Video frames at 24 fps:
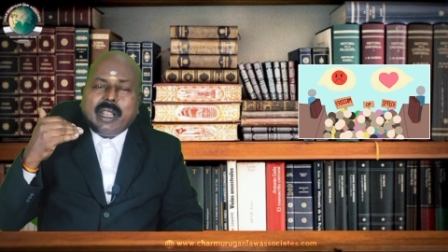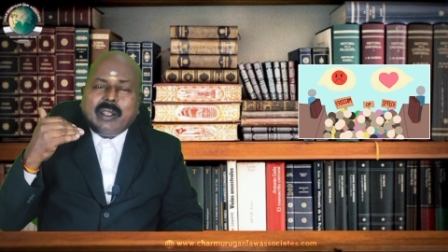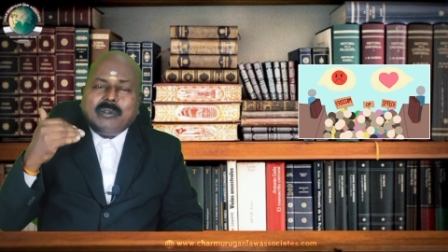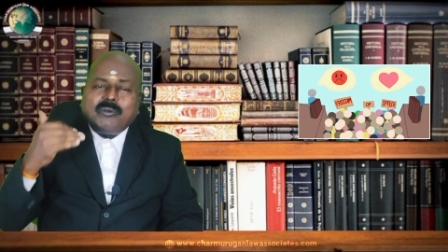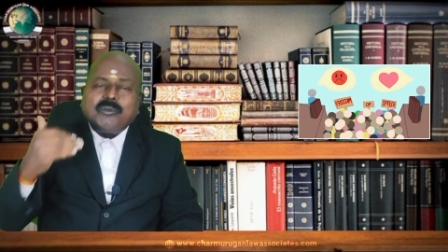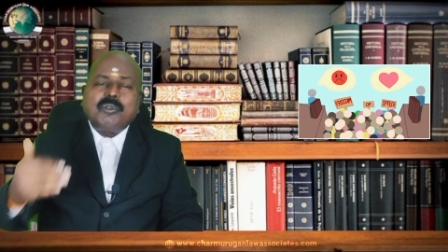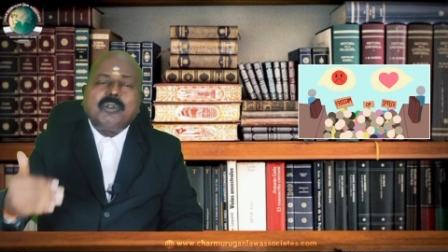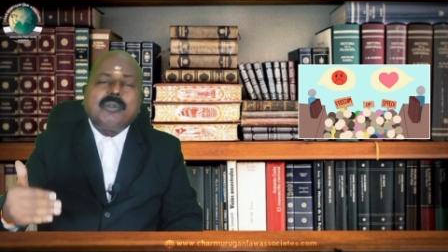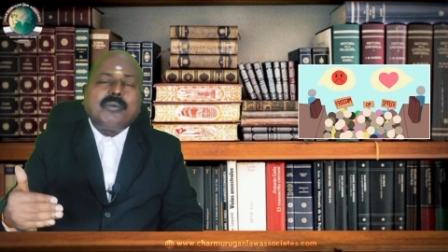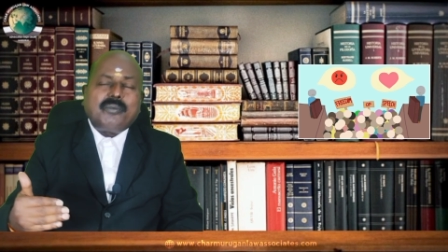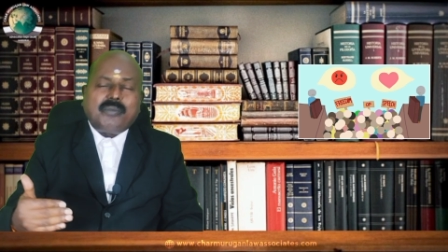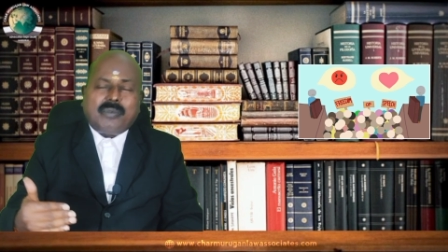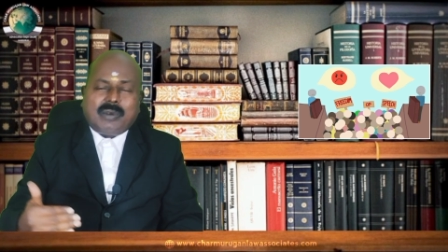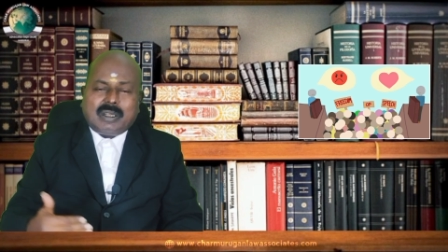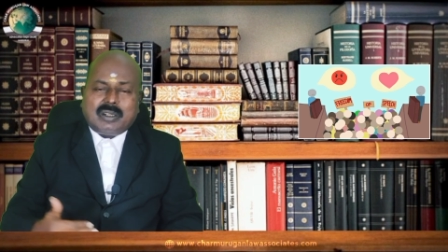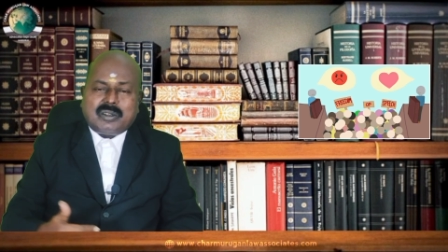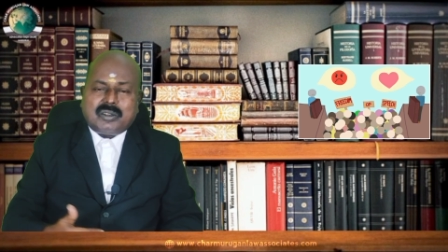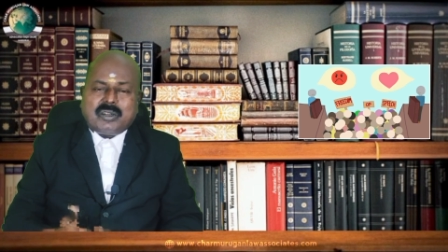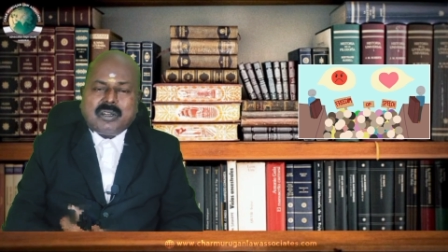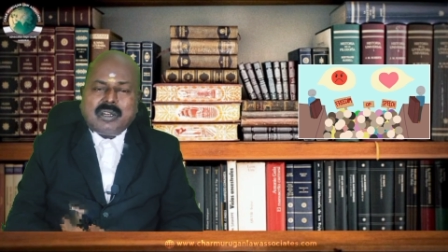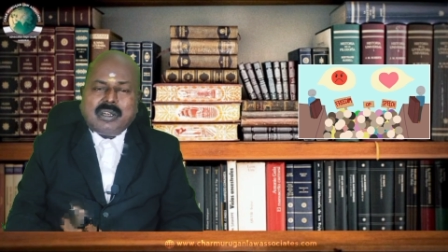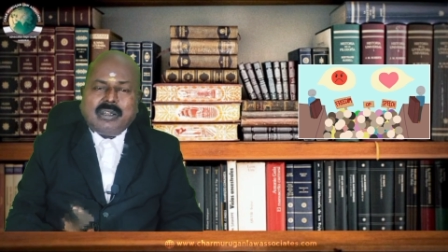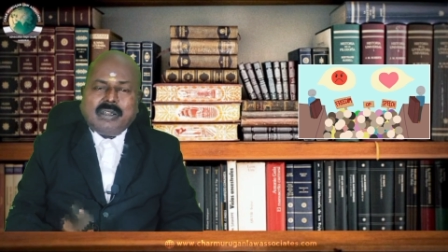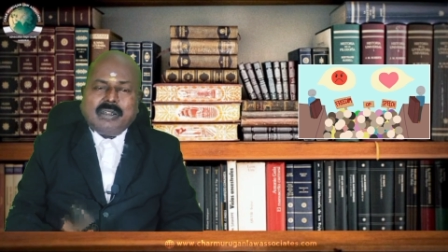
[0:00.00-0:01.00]
have to
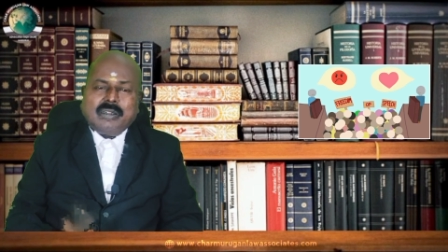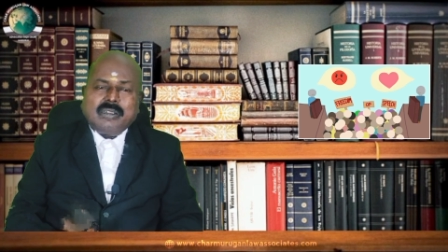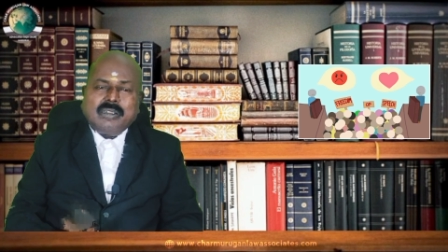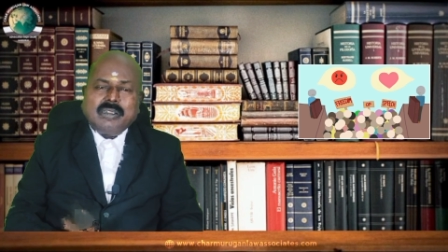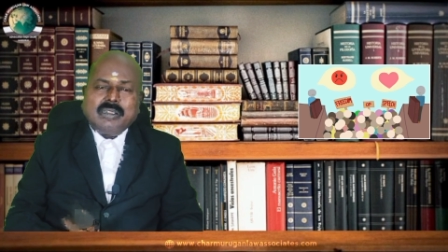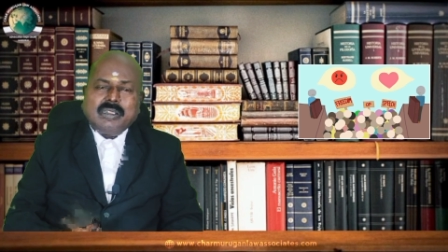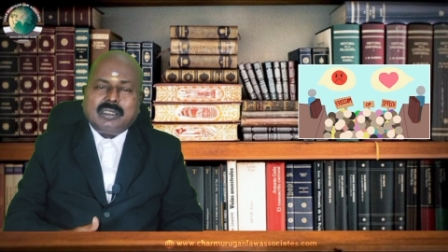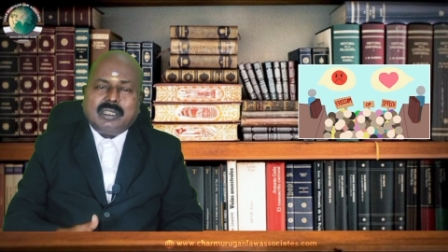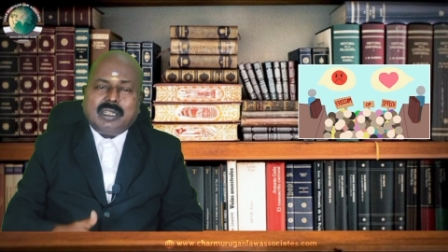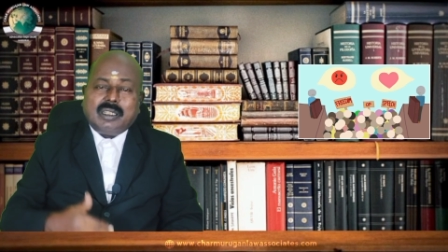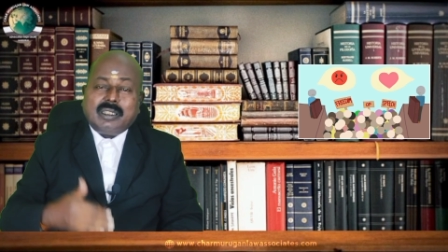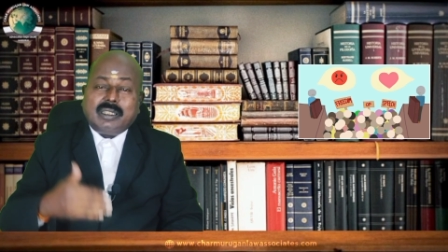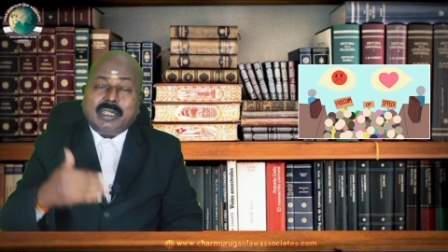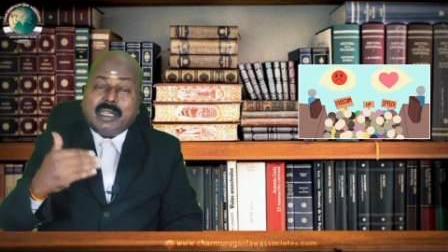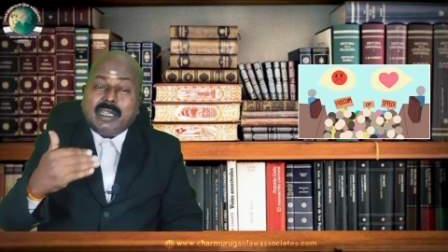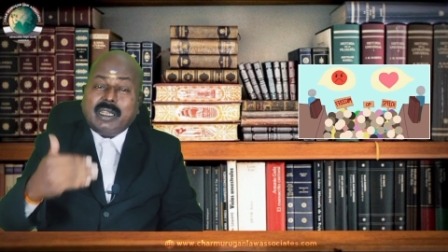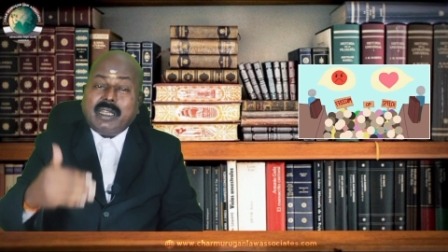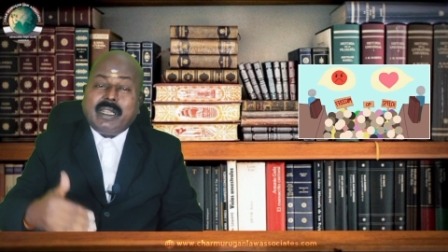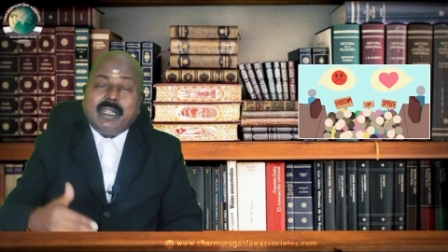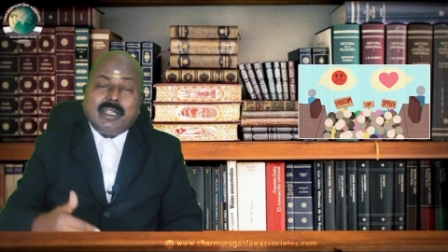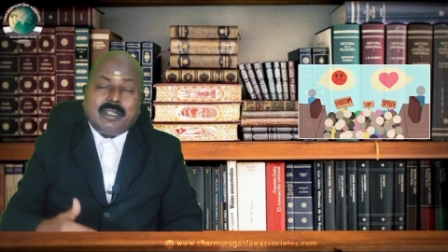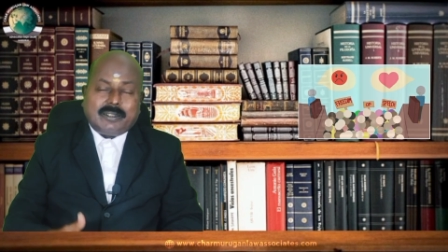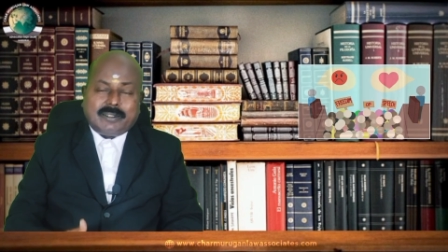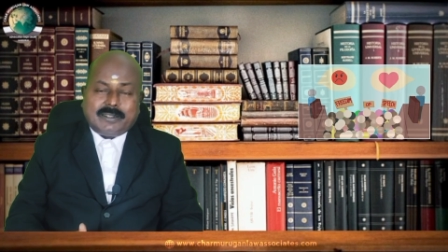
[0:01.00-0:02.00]
function at
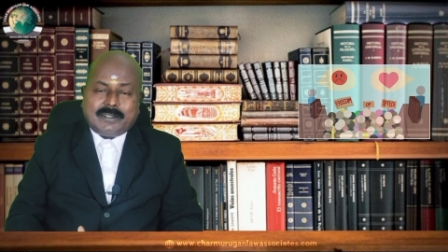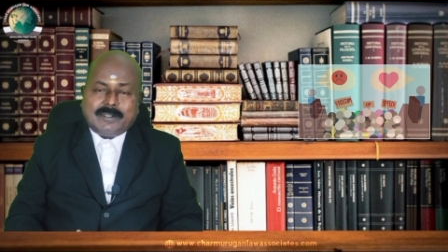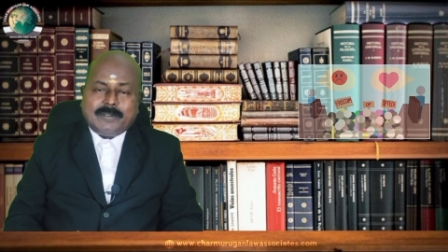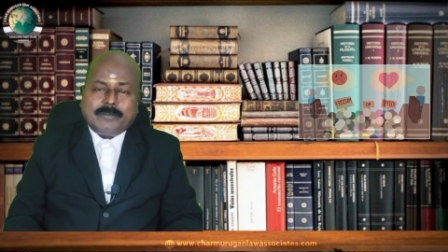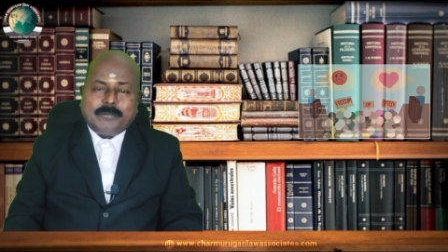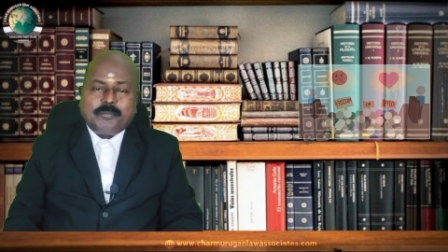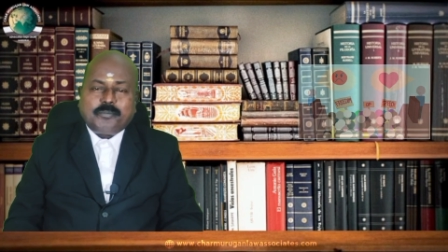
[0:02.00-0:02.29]
any cost